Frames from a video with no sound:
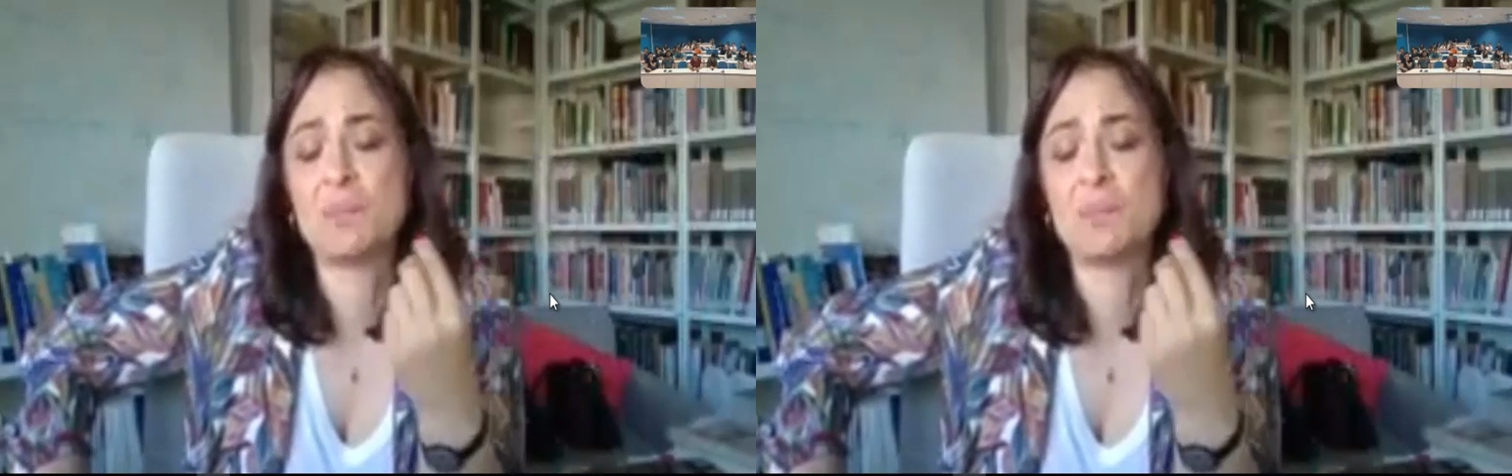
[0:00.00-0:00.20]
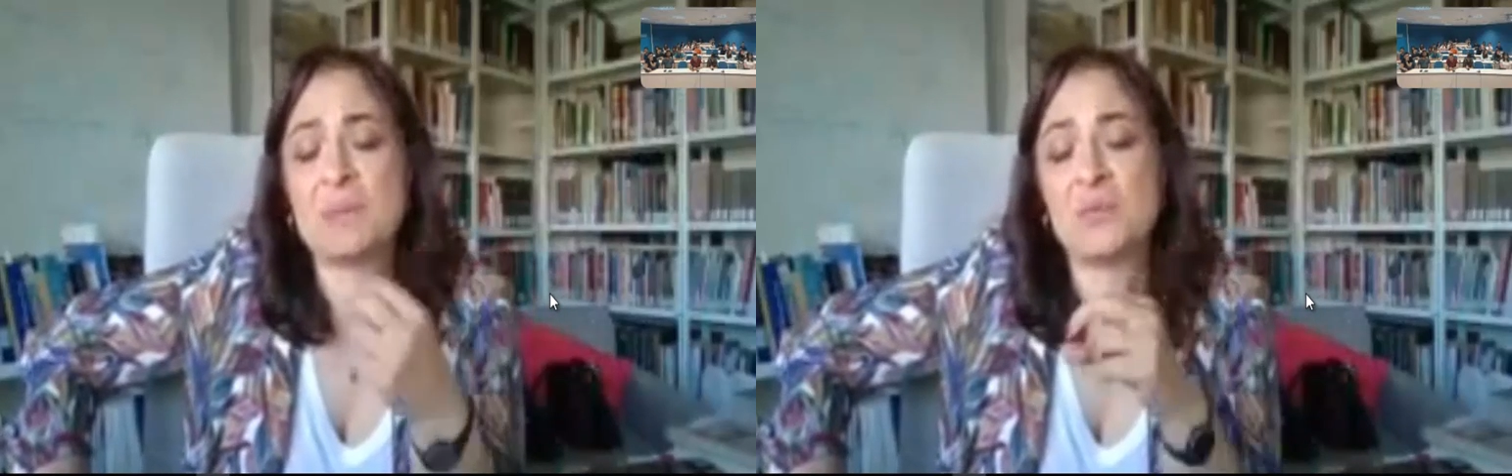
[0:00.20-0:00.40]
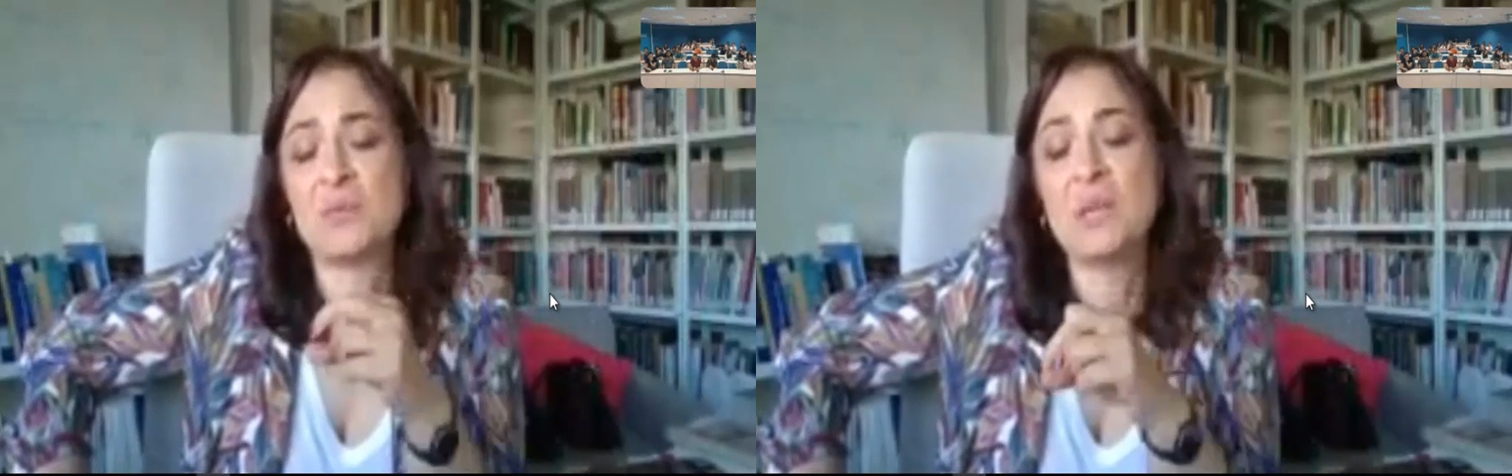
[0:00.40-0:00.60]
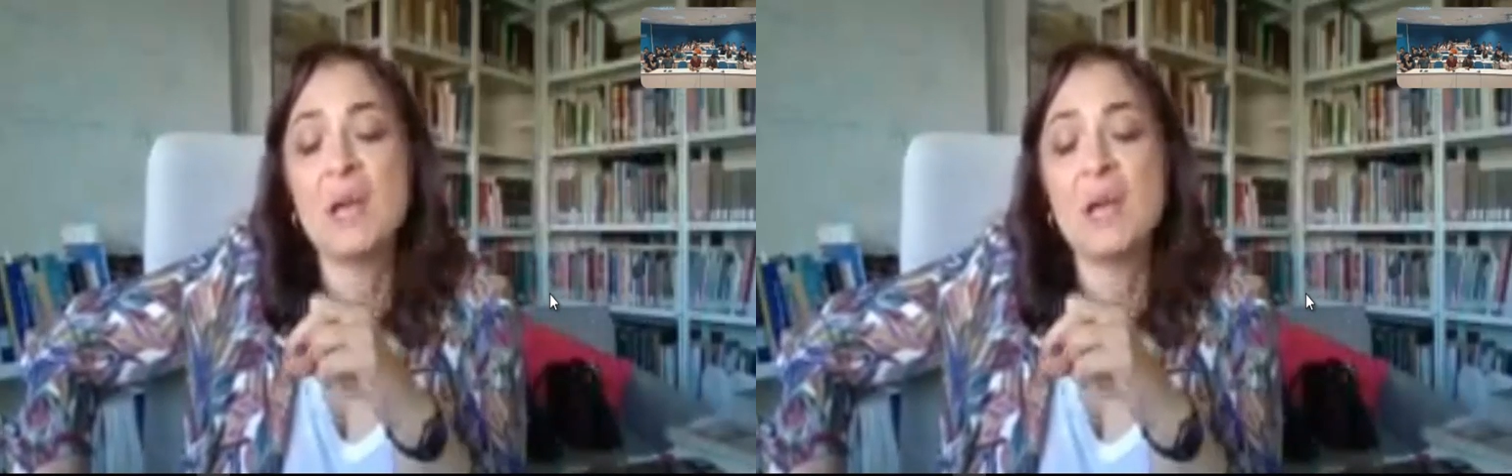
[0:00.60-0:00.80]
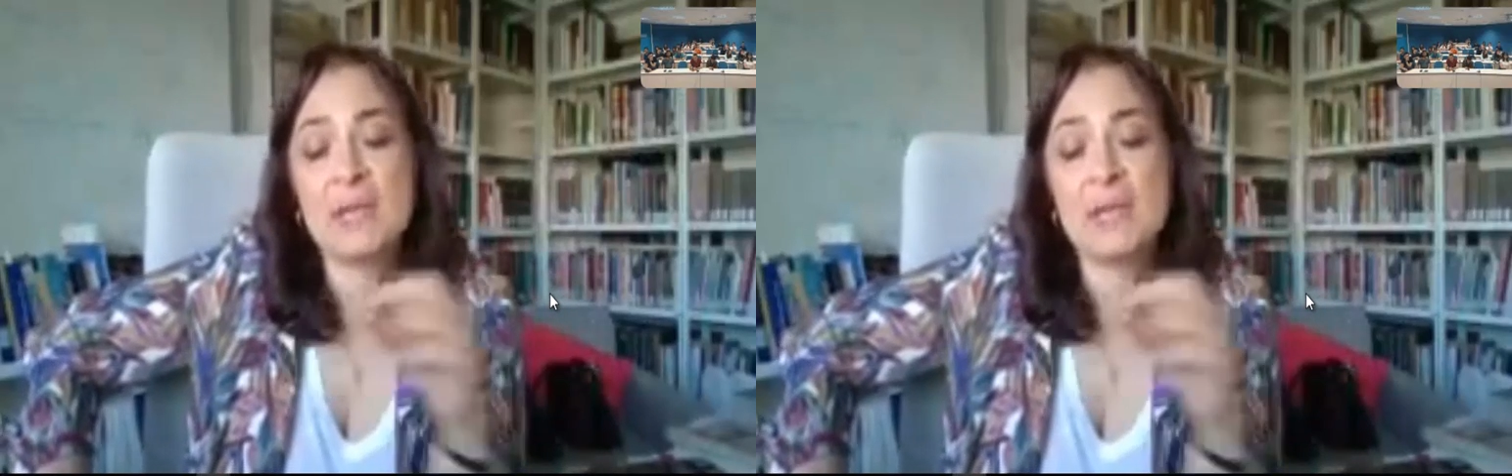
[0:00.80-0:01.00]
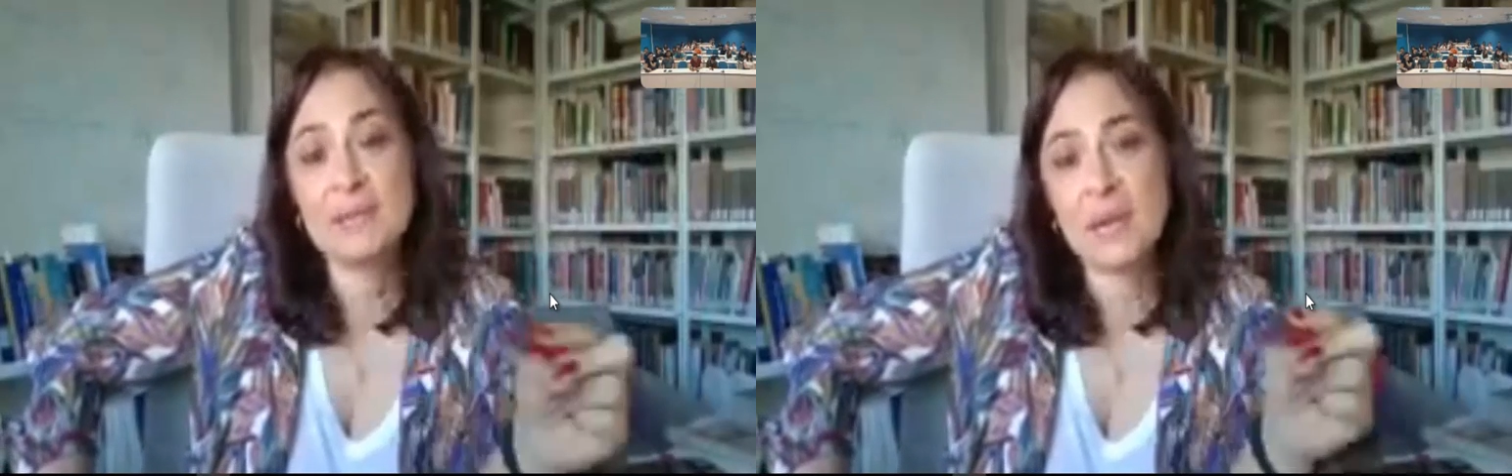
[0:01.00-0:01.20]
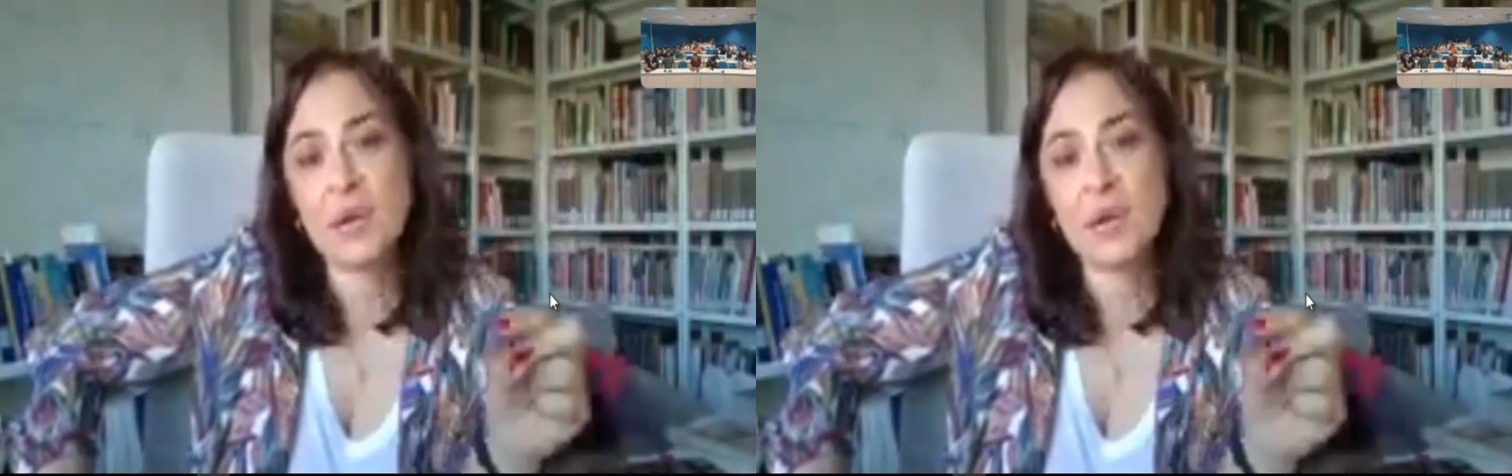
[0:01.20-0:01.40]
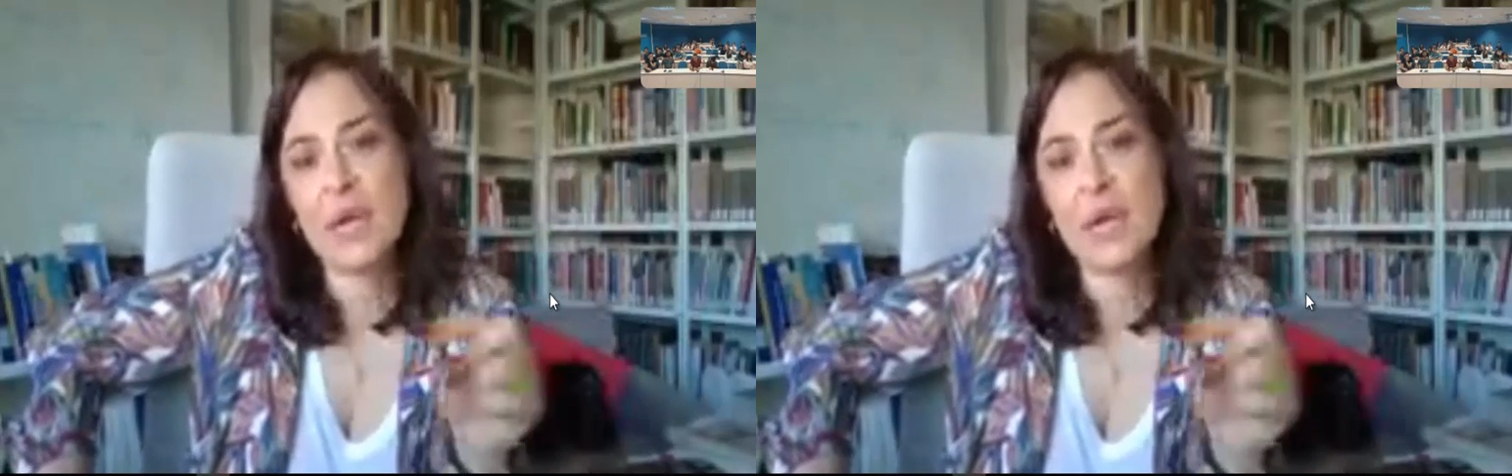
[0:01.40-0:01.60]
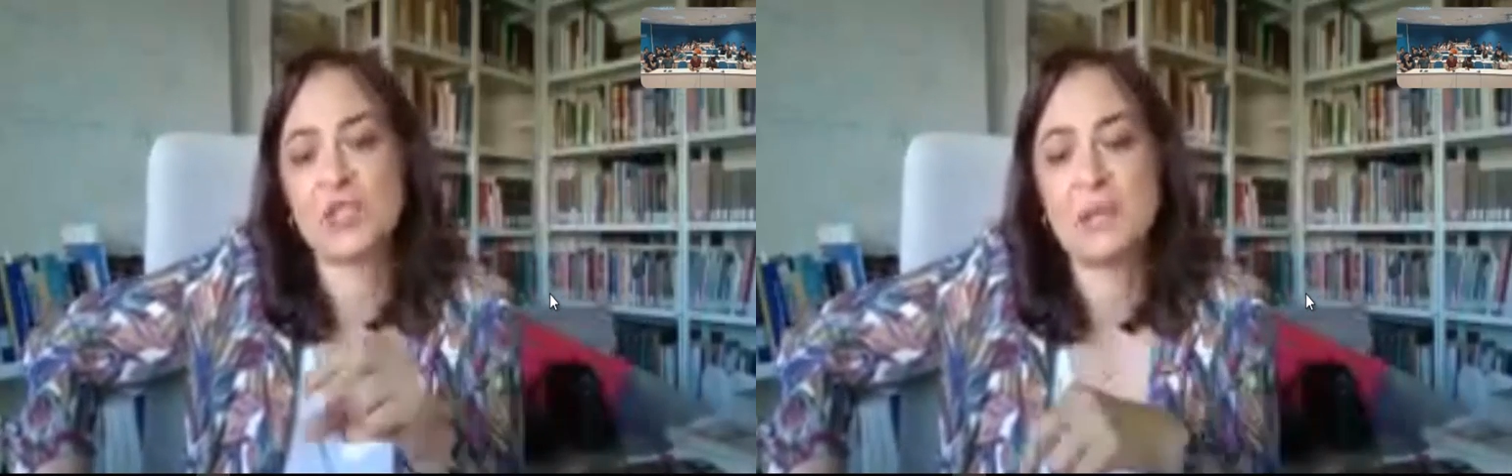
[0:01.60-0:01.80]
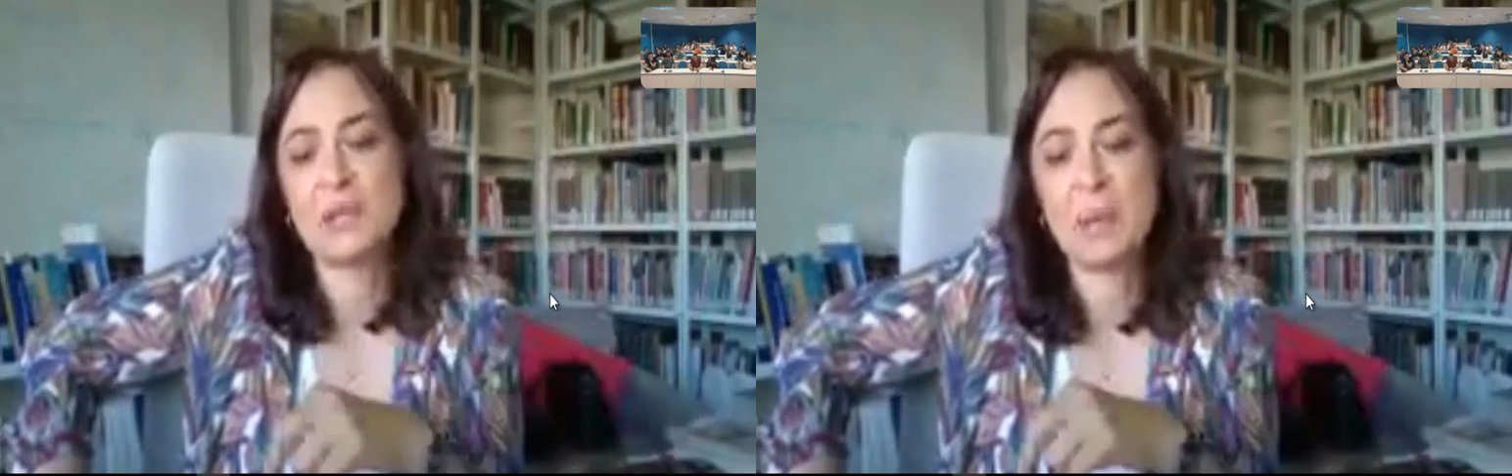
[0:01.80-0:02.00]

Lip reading: between data collection and